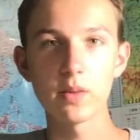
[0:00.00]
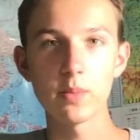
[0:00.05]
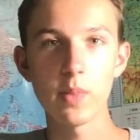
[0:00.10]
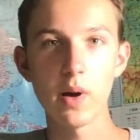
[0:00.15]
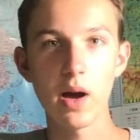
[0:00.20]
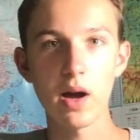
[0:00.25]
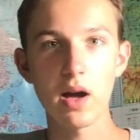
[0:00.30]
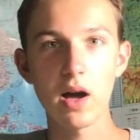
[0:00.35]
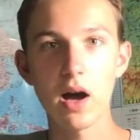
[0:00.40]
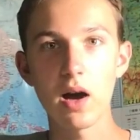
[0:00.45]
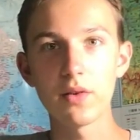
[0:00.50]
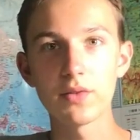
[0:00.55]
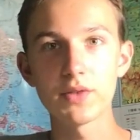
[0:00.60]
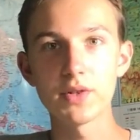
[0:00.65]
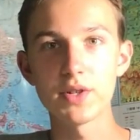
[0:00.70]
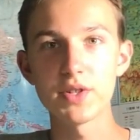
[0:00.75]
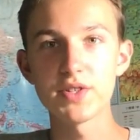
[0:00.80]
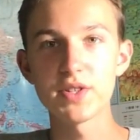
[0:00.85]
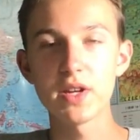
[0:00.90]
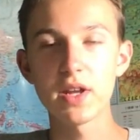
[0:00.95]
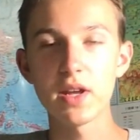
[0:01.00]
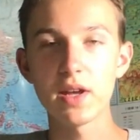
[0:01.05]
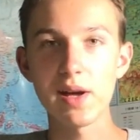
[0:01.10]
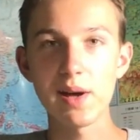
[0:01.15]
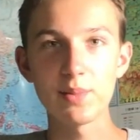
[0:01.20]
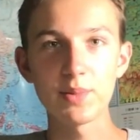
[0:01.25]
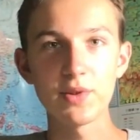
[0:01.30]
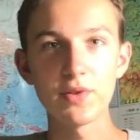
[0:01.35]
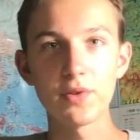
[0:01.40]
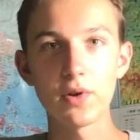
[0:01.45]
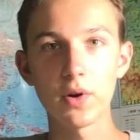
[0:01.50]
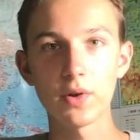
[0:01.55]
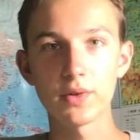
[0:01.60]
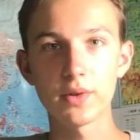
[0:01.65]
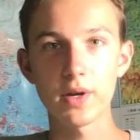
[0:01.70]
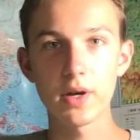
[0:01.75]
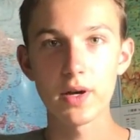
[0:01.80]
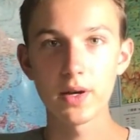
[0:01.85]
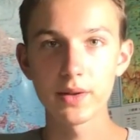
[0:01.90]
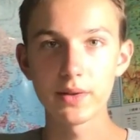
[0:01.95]
back after setting up the phone
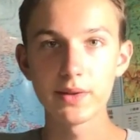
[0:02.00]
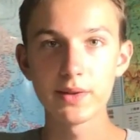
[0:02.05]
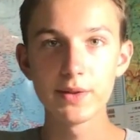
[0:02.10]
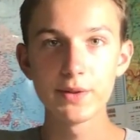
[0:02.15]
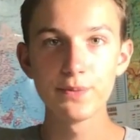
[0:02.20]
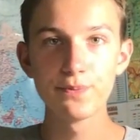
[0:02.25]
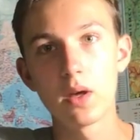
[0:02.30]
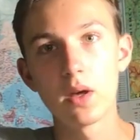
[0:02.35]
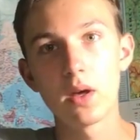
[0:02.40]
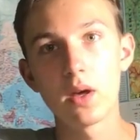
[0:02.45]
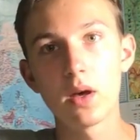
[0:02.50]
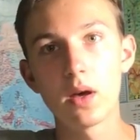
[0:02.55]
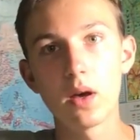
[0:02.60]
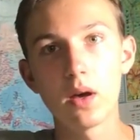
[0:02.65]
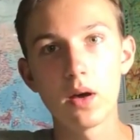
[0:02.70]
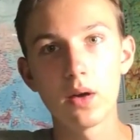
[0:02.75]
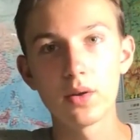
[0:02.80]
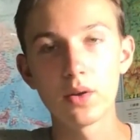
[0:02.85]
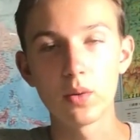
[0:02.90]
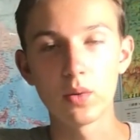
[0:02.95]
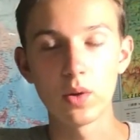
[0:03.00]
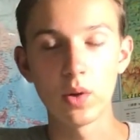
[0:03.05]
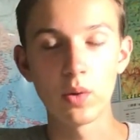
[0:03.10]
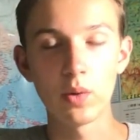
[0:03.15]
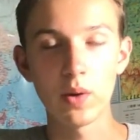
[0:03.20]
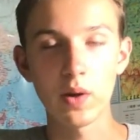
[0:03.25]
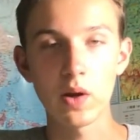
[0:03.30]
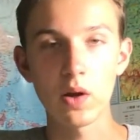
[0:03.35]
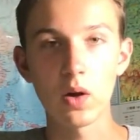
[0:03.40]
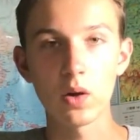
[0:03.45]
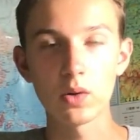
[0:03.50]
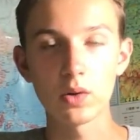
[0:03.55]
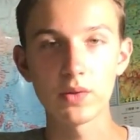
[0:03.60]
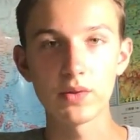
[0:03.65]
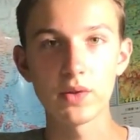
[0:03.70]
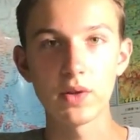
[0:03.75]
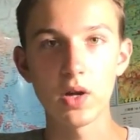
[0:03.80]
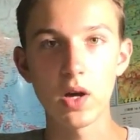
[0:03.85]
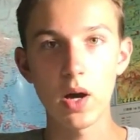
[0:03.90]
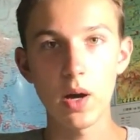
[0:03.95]
and downloading all of
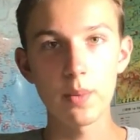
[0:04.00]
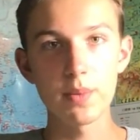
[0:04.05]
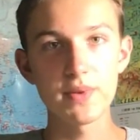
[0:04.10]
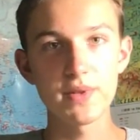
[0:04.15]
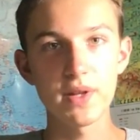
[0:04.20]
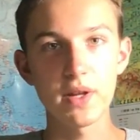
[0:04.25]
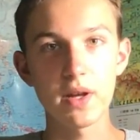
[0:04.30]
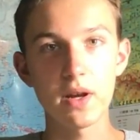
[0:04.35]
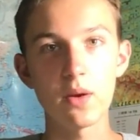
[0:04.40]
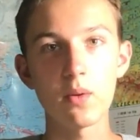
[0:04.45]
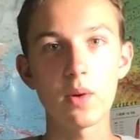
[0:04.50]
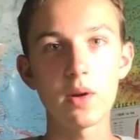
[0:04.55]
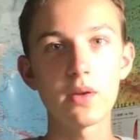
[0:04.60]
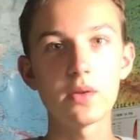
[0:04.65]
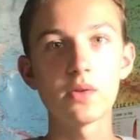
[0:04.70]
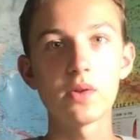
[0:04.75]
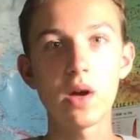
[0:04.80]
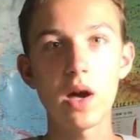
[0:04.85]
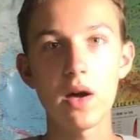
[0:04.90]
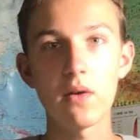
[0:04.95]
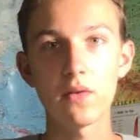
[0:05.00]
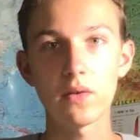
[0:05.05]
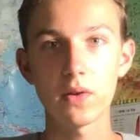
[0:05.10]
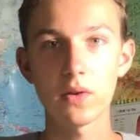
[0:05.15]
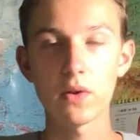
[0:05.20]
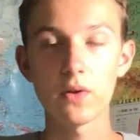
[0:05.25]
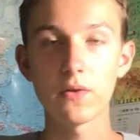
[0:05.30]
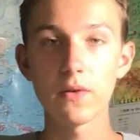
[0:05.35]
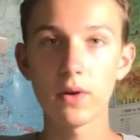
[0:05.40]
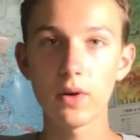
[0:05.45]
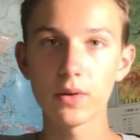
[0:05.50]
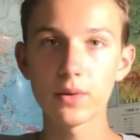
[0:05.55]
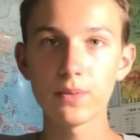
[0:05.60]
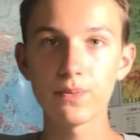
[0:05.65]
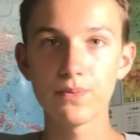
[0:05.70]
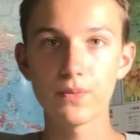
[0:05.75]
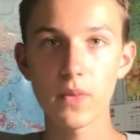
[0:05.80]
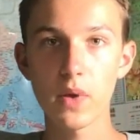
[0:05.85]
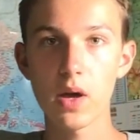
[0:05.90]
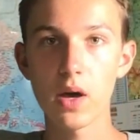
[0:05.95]
the apps that I wanted to have on a new phone,
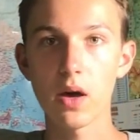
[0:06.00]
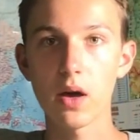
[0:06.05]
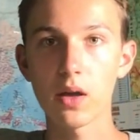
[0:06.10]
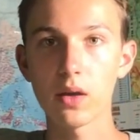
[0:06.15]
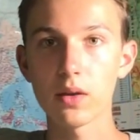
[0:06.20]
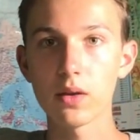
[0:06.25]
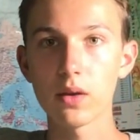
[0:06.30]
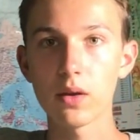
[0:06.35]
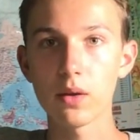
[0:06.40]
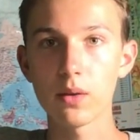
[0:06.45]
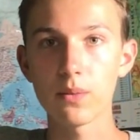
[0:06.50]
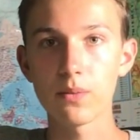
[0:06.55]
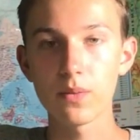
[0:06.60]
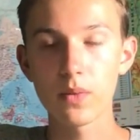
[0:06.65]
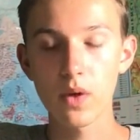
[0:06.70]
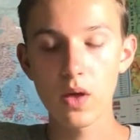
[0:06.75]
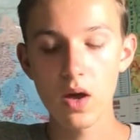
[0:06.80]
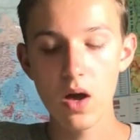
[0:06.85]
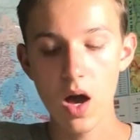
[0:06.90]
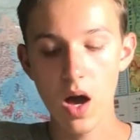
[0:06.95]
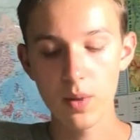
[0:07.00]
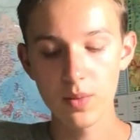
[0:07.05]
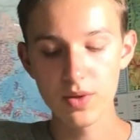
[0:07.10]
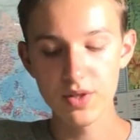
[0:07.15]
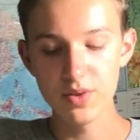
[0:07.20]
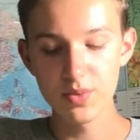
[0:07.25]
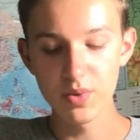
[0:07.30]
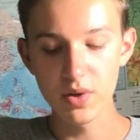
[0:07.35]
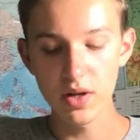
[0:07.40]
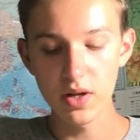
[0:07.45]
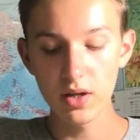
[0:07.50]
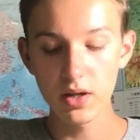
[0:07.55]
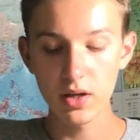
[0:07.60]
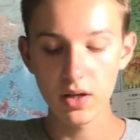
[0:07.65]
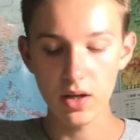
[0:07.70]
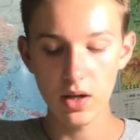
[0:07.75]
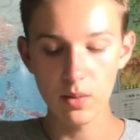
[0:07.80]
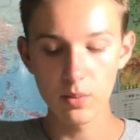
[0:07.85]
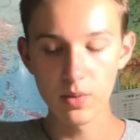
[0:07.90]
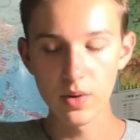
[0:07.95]
and I'm just
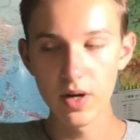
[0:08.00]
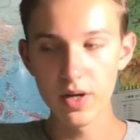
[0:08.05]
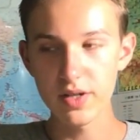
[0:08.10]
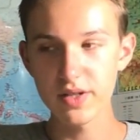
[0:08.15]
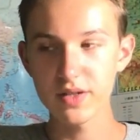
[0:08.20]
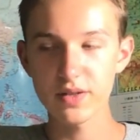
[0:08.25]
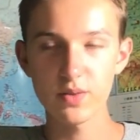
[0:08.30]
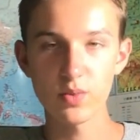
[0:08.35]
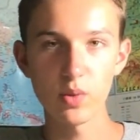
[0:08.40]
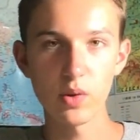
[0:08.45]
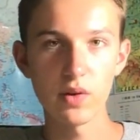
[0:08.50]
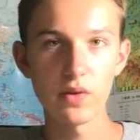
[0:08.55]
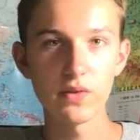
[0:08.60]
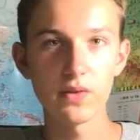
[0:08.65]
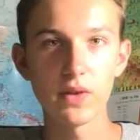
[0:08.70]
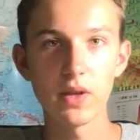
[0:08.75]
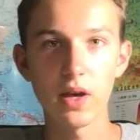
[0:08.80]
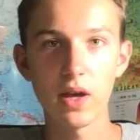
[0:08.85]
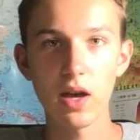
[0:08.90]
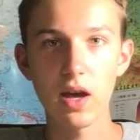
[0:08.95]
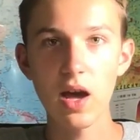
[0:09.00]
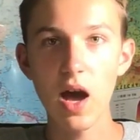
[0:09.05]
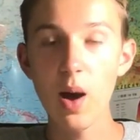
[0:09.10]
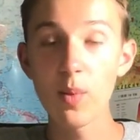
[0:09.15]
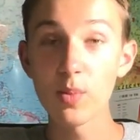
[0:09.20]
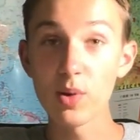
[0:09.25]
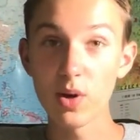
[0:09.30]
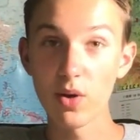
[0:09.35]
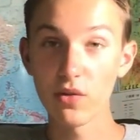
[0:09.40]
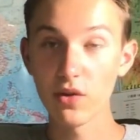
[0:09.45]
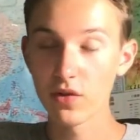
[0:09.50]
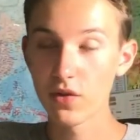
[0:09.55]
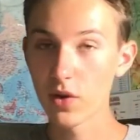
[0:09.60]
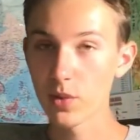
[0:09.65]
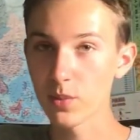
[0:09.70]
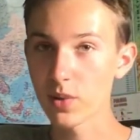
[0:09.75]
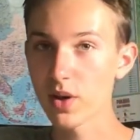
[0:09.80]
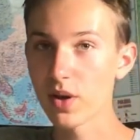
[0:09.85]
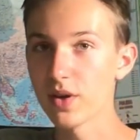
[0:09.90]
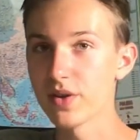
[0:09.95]
pretty impressed with the camera of the phone
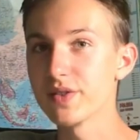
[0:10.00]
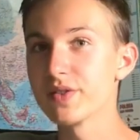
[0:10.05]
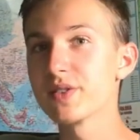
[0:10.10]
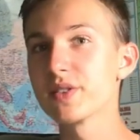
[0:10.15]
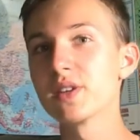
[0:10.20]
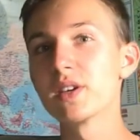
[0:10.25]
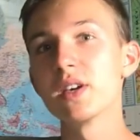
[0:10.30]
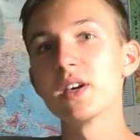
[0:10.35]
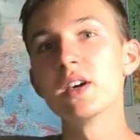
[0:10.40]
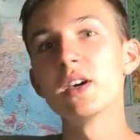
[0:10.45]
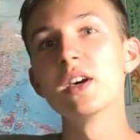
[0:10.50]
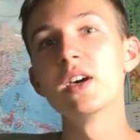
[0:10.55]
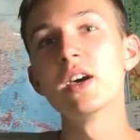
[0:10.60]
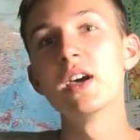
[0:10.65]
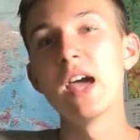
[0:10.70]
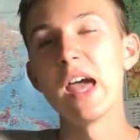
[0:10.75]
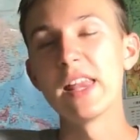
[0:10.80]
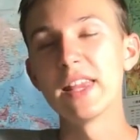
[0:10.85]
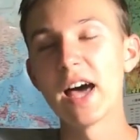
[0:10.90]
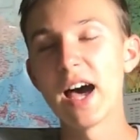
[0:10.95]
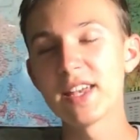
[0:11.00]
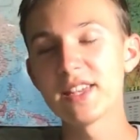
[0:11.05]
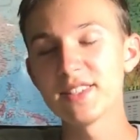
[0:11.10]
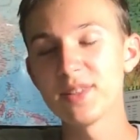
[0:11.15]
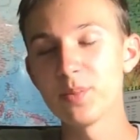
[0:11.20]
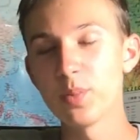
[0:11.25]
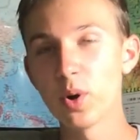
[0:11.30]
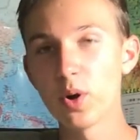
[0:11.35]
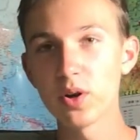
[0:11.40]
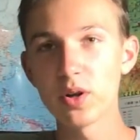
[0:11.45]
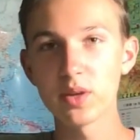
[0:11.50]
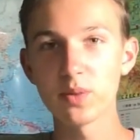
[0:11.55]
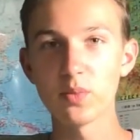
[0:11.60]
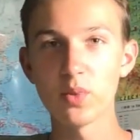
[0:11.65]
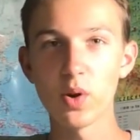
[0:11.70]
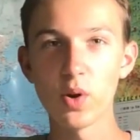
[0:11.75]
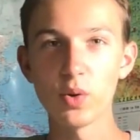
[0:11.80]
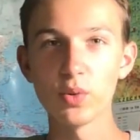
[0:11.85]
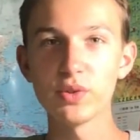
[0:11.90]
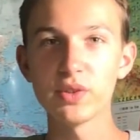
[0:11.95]
because it has the portrait
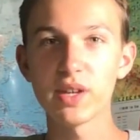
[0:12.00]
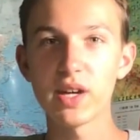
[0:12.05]
mode